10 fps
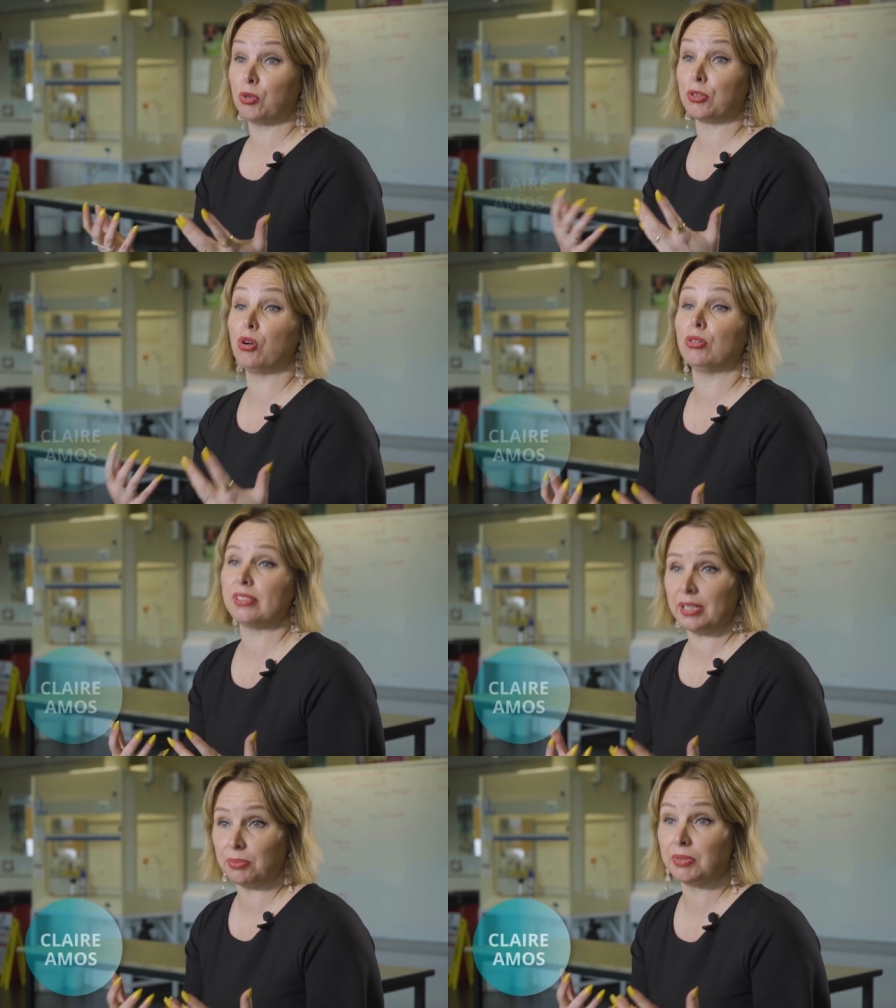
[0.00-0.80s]
what the
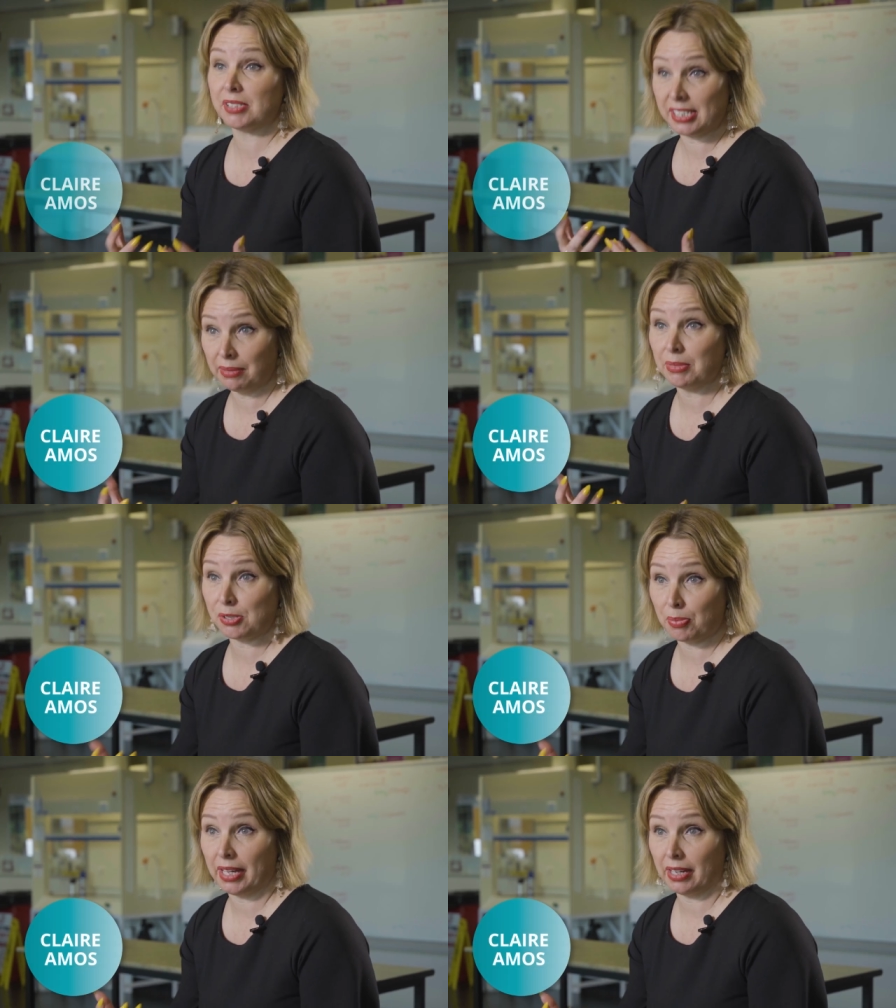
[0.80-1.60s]
concept of STEAM is
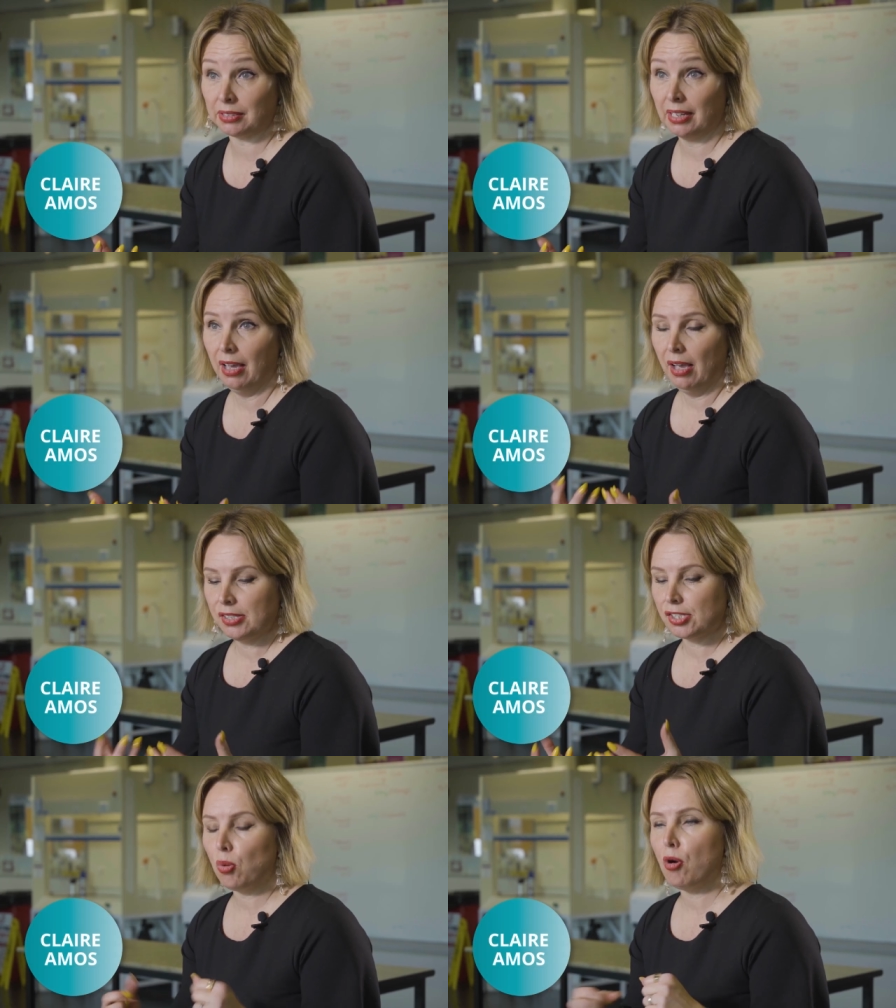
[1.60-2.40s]
about.
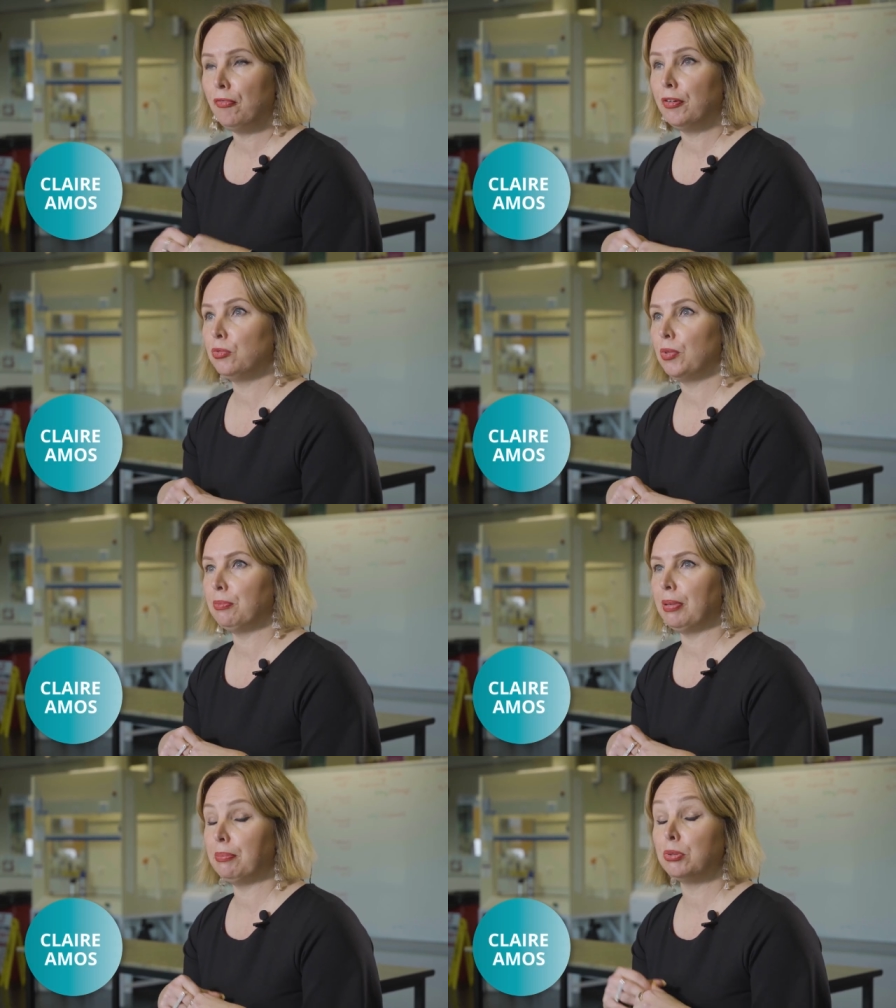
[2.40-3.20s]
So often when
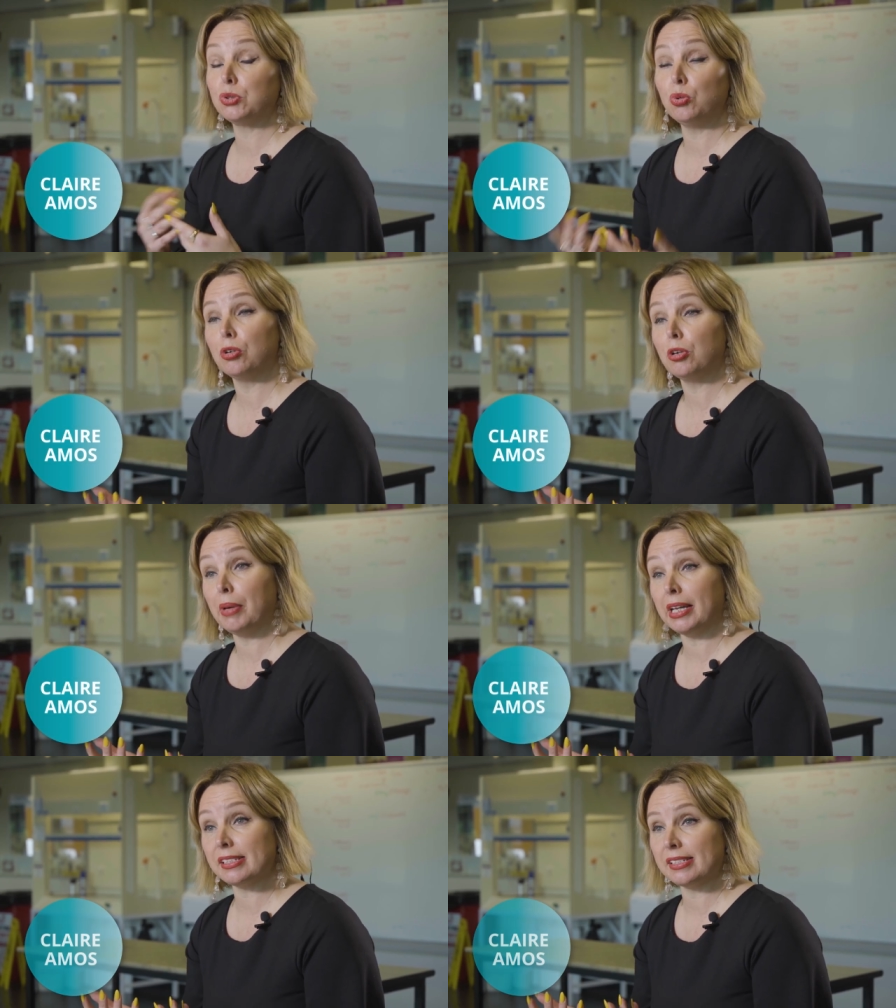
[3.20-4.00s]
people talk
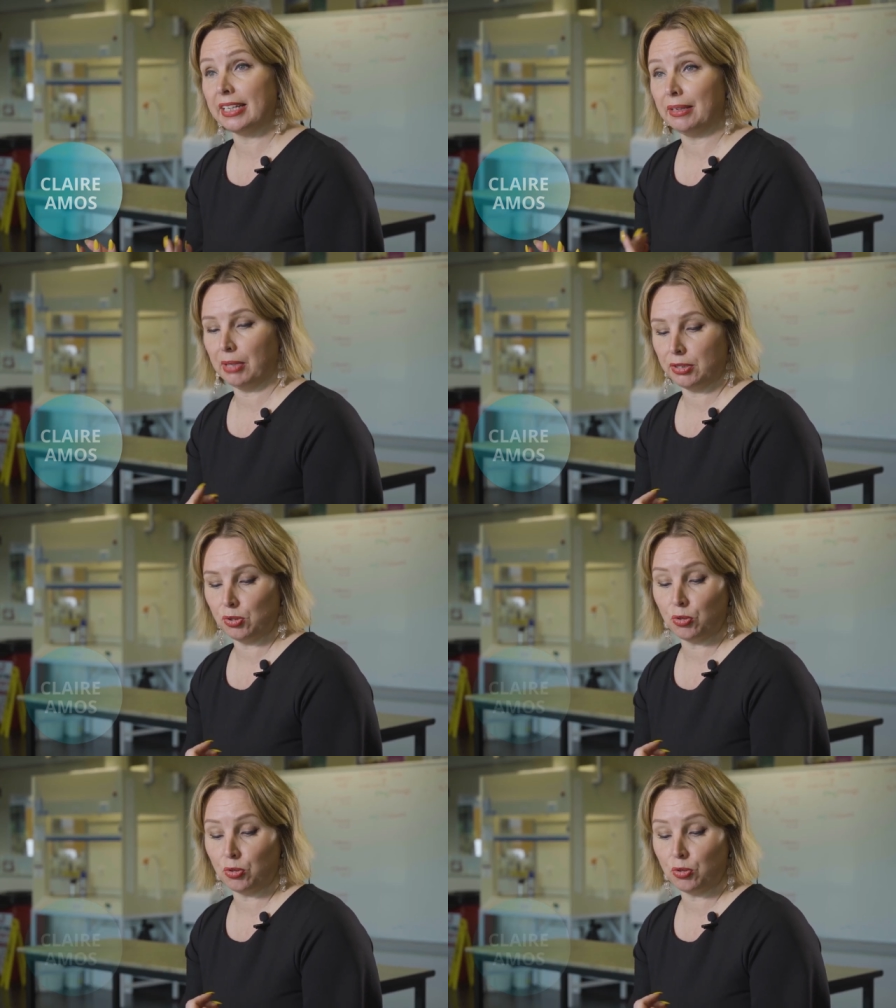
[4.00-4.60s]
about STEAM, they talk